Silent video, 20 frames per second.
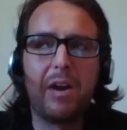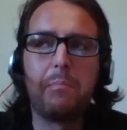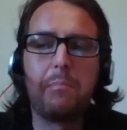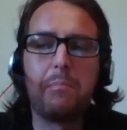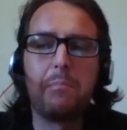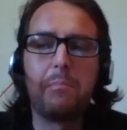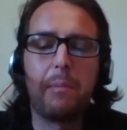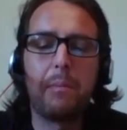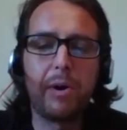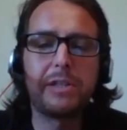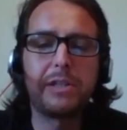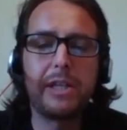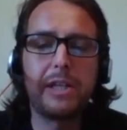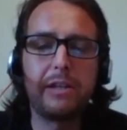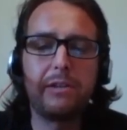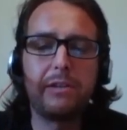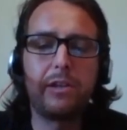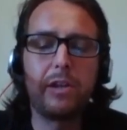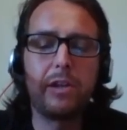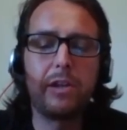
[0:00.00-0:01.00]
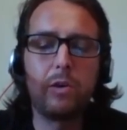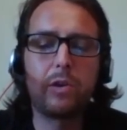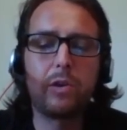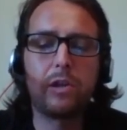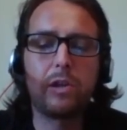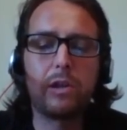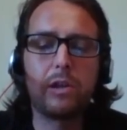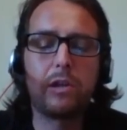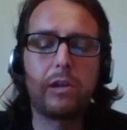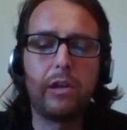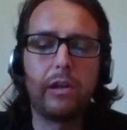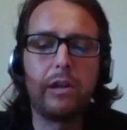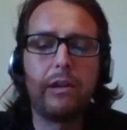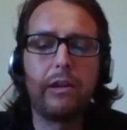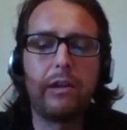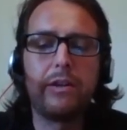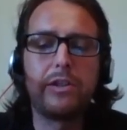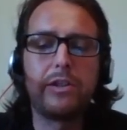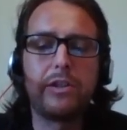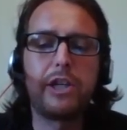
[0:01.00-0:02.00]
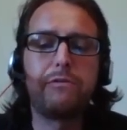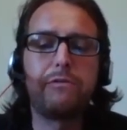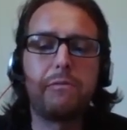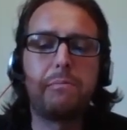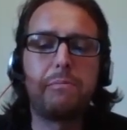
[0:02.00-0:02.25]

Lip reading: but put in the local chief